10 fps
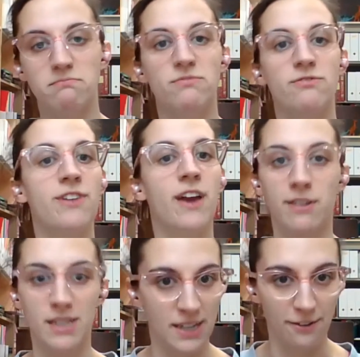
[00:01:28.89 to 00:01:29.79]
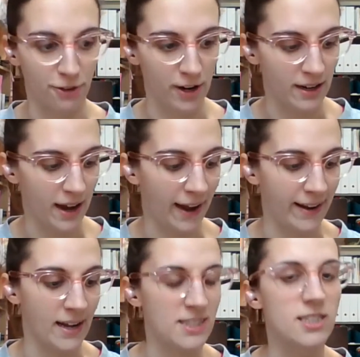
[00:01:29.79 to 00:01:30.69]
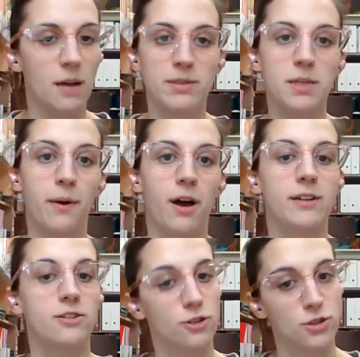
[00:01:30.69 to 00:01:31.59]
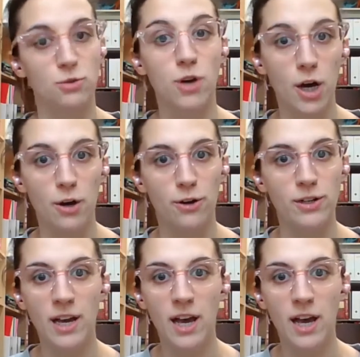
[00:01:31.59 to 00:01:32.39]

very different, and I stumbled upon Girls Who Code.